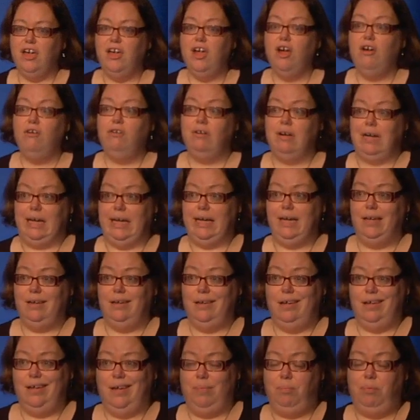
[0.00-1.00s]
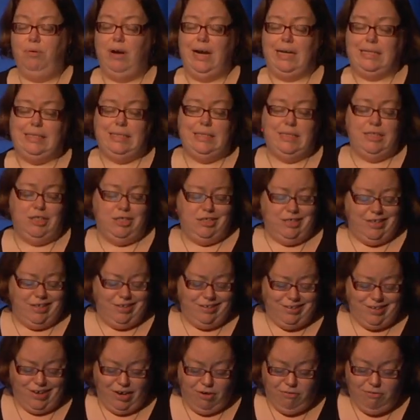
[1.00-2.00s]
currently a practitioner,
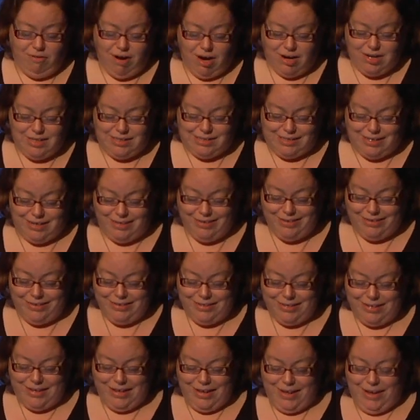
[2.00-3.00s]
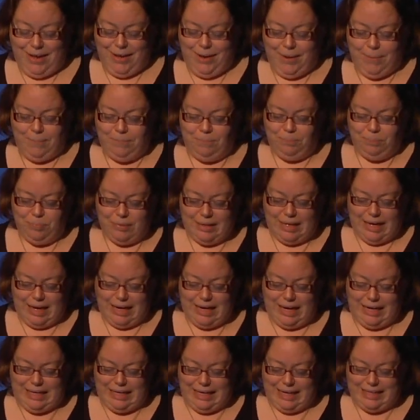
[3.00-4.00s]
a writer, and
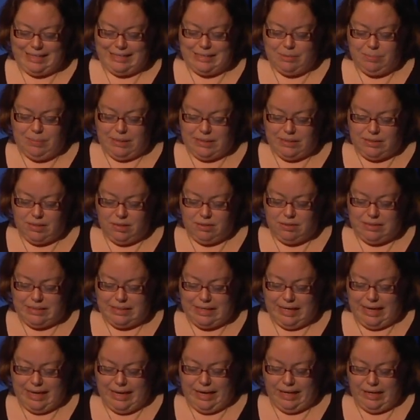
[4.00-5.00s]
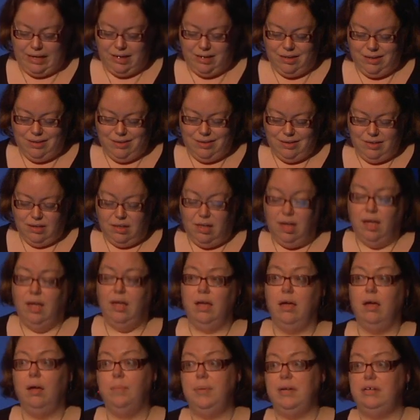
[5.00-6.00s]
I'd like to speak to you today,
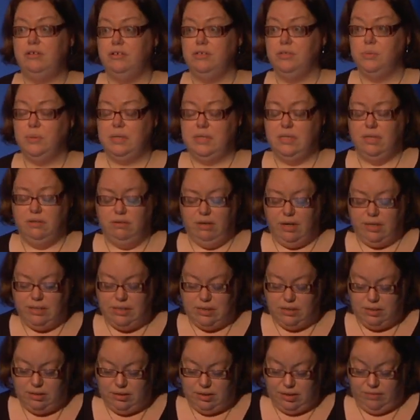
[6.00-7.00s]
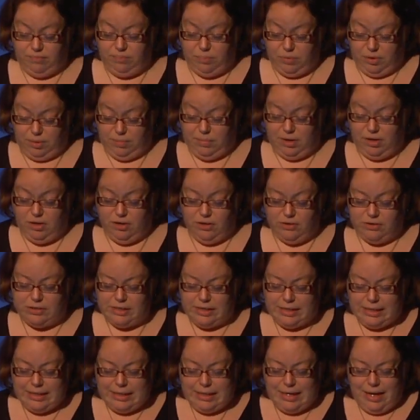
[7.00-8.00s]
a bitter and twisted writer, I've put in my notes,
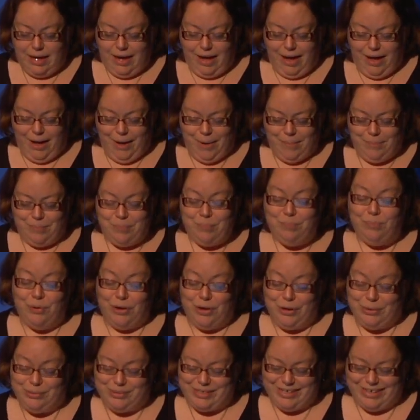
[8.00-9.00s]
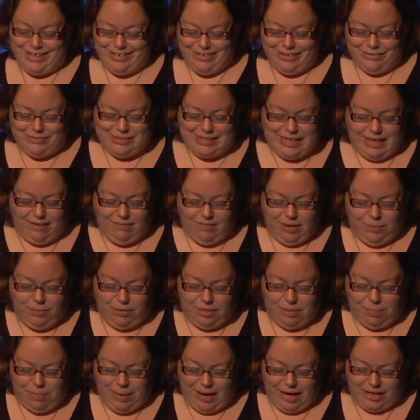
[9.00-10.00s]
but who still loves TV
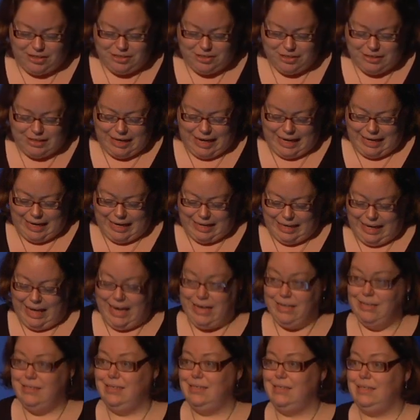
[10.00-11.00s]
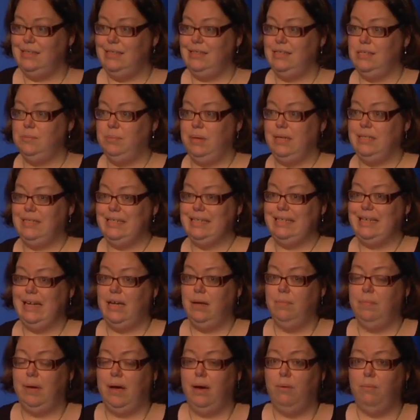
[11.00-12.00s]
with passion, and I'd like to speak to you today
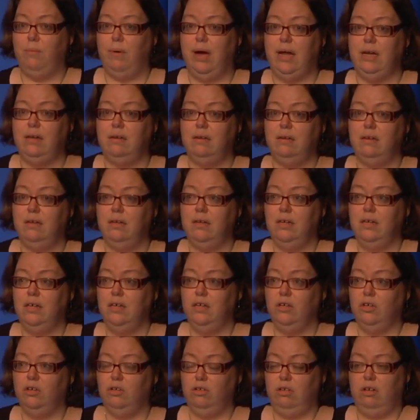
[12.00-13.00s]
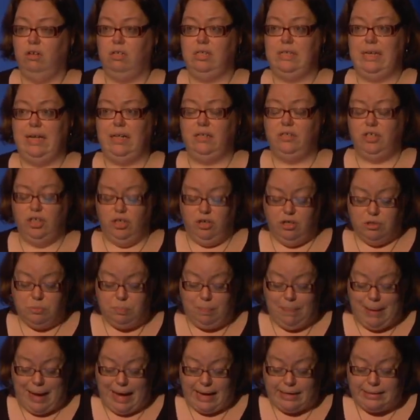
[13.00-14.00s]
about when good nostalgia goes
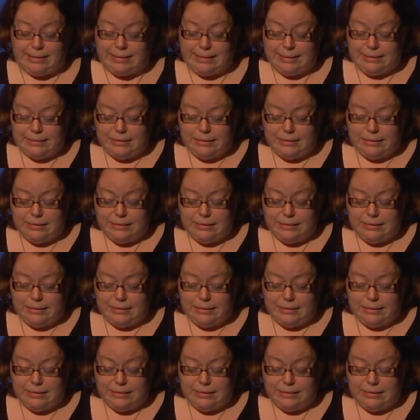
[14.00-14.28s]
bad.